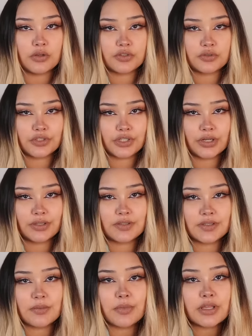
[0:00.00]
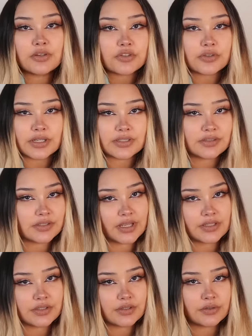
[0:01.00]
also shared the same interests
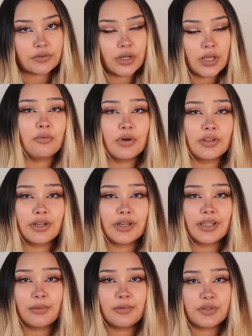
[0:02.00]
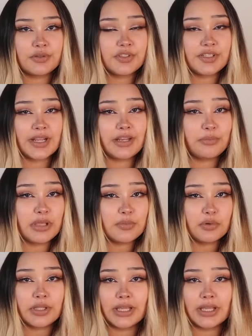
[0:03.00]
as you, whether it came to standing people